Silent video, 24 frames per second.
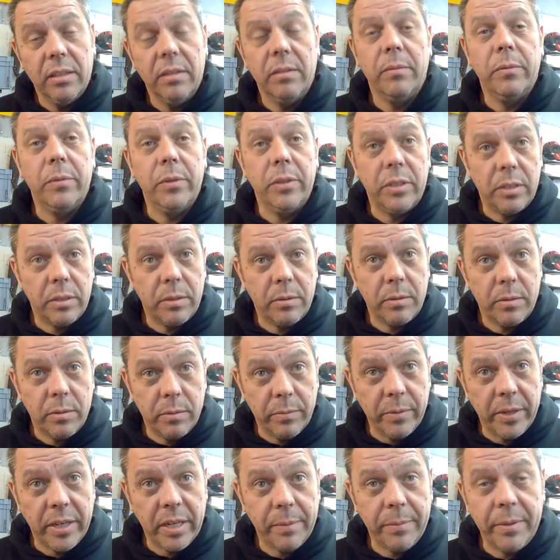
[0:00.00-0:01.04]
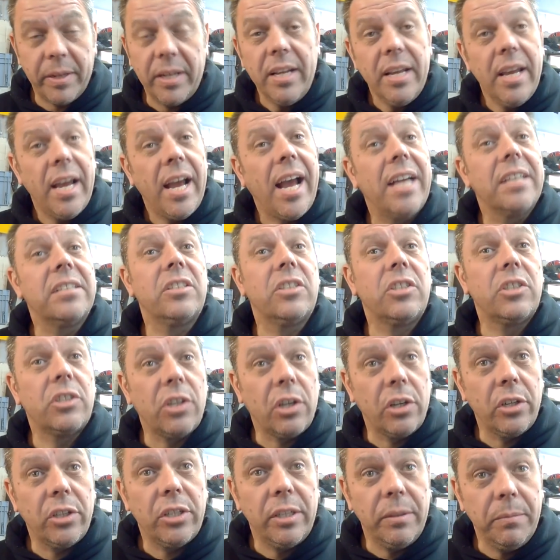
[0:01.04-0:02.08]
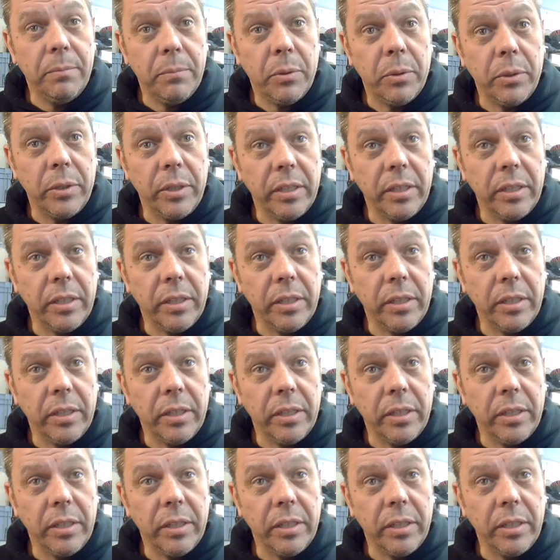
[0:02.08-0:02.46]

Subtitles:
would recommend as a starting point.